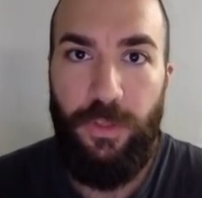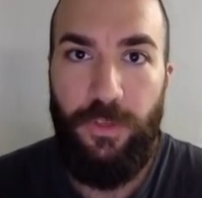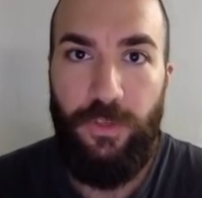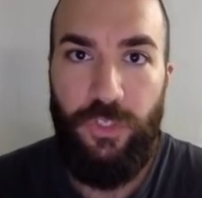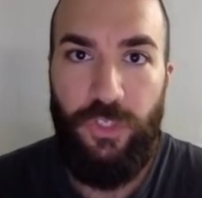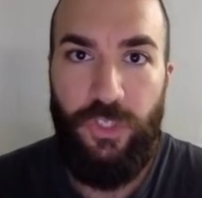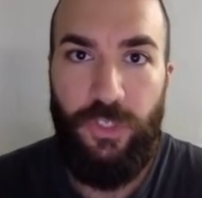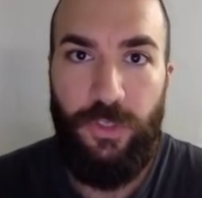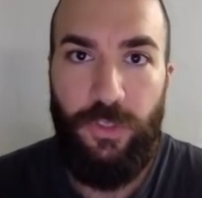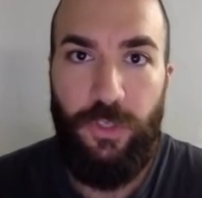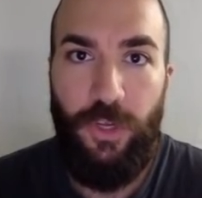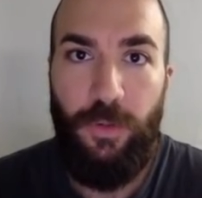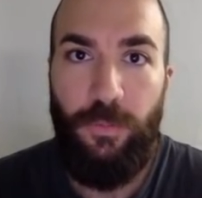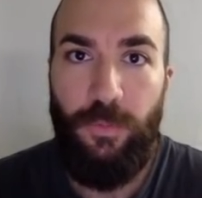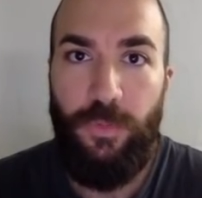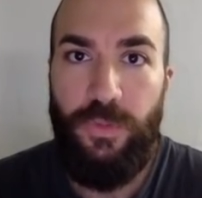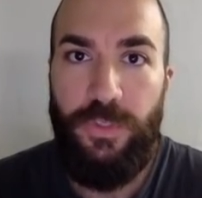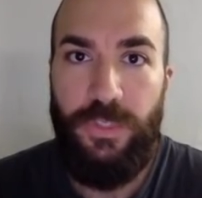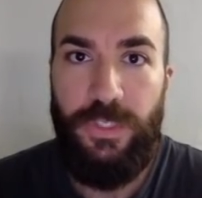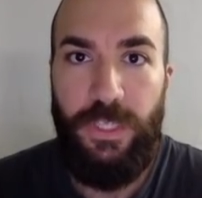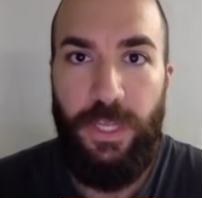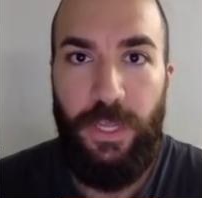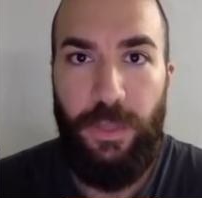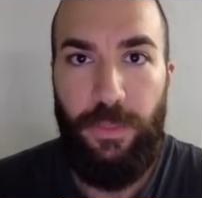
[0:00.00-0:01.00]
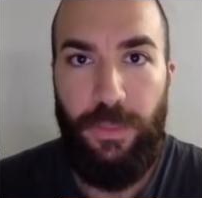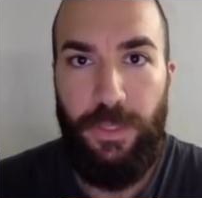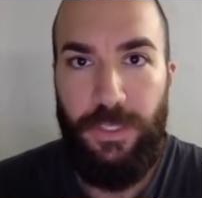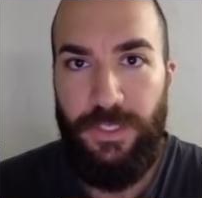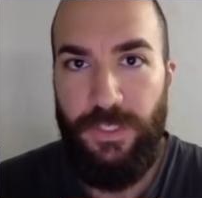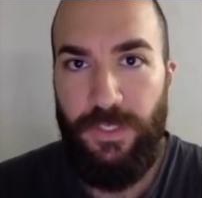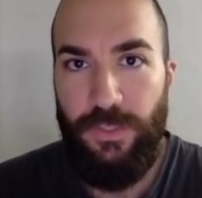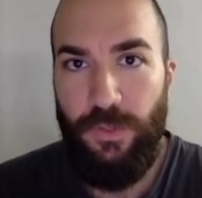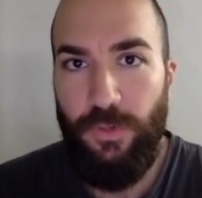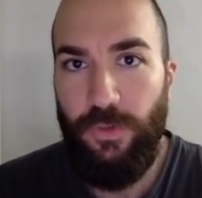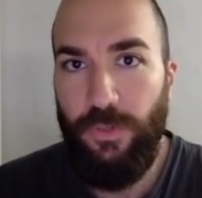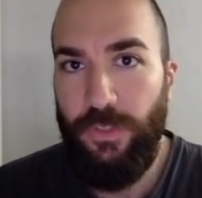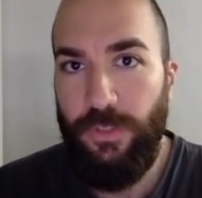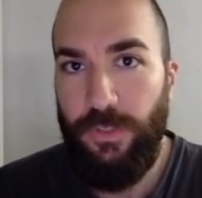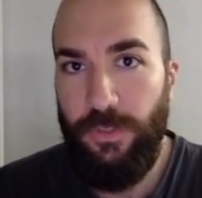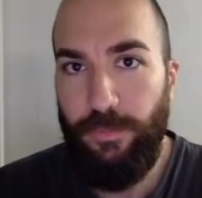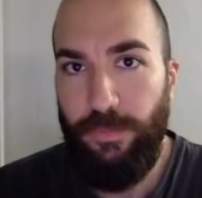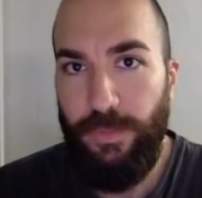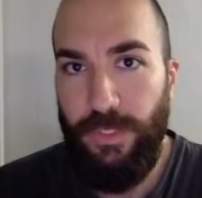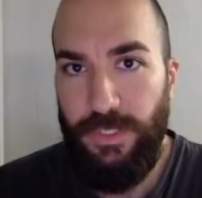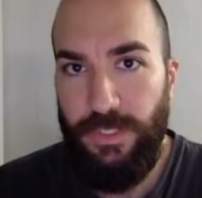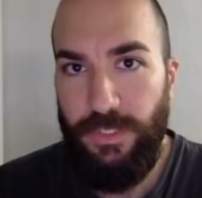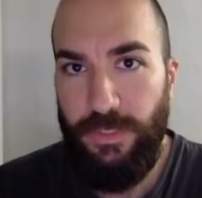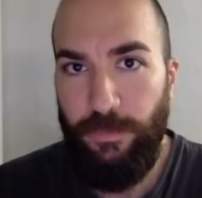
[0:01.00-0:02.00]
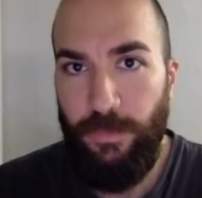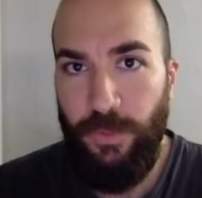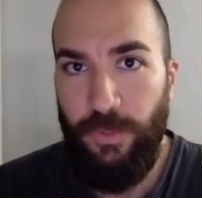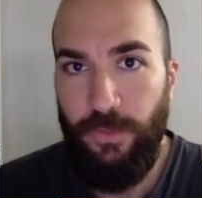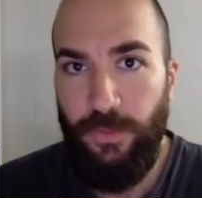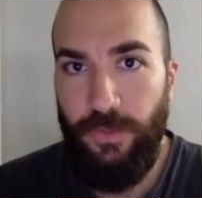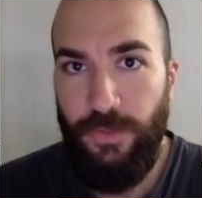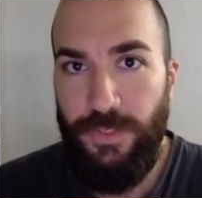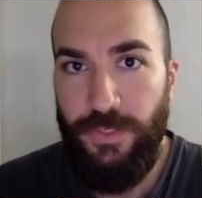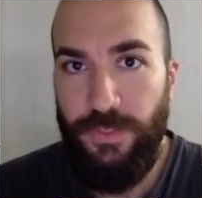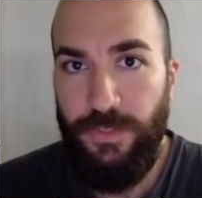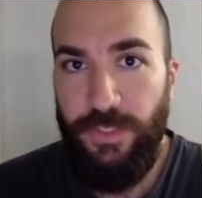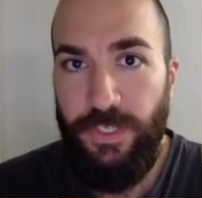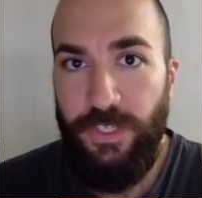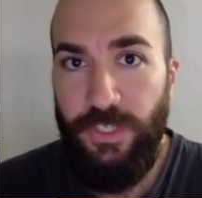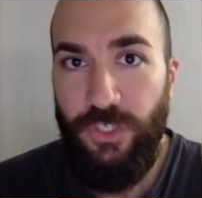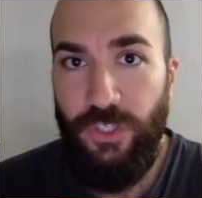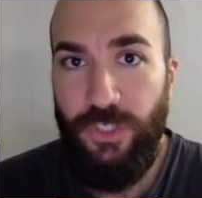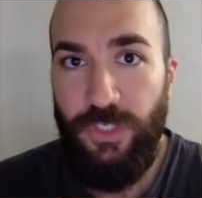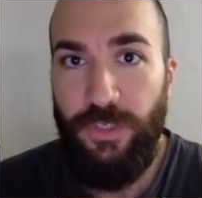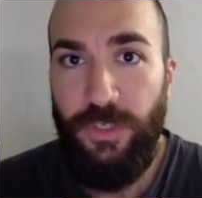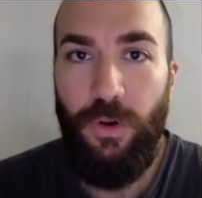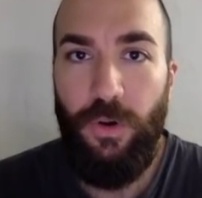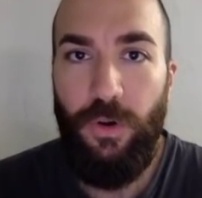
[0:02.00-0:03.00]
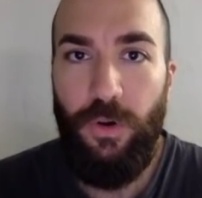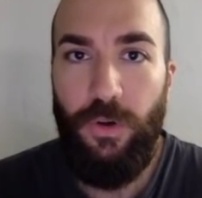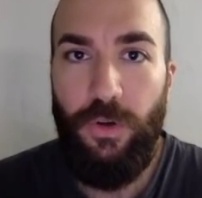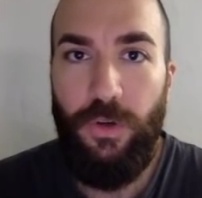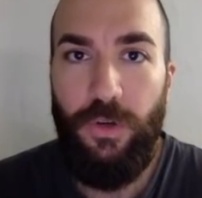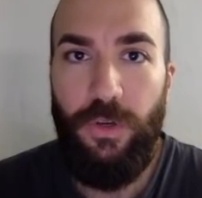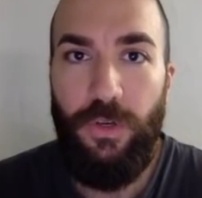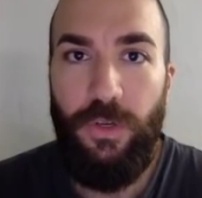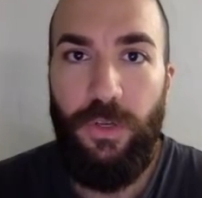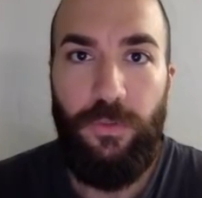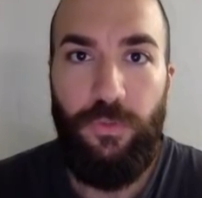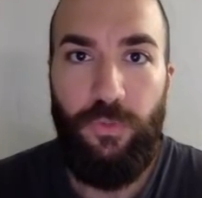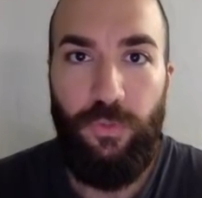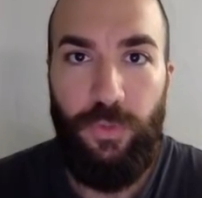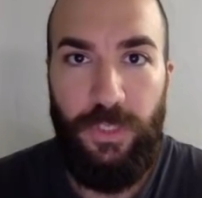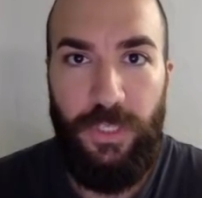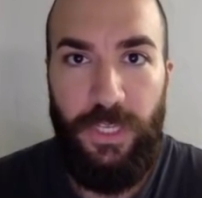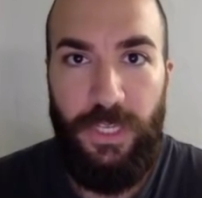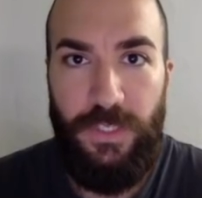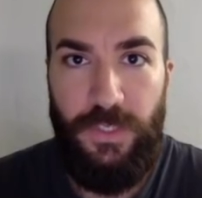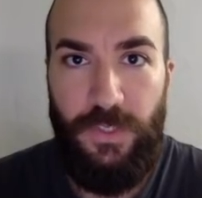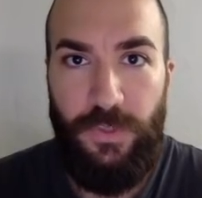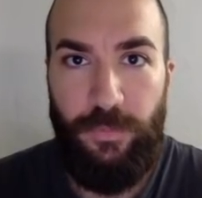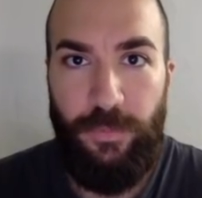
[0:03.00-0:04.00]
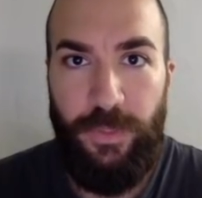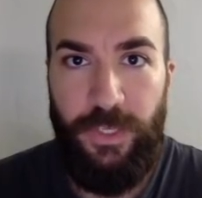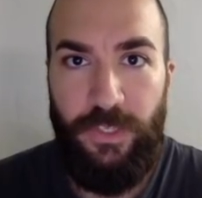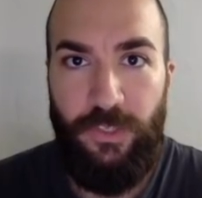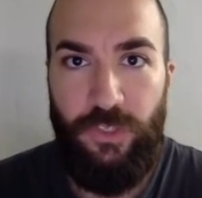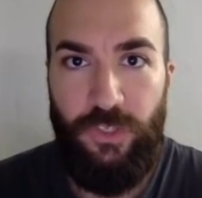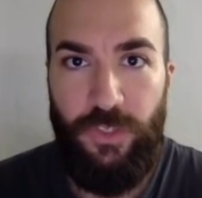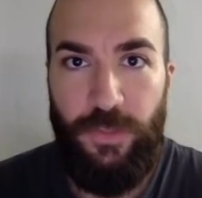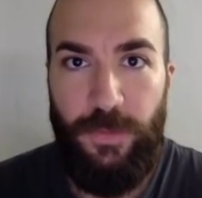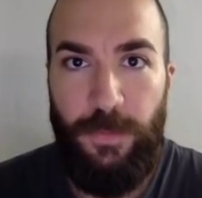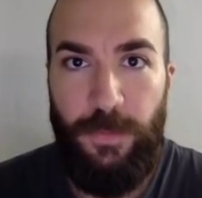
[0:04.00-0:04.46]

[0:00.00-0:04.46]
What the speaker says: additional combos like Thassa's Oracle plus Demonic Consultation or Dual Caster Mage.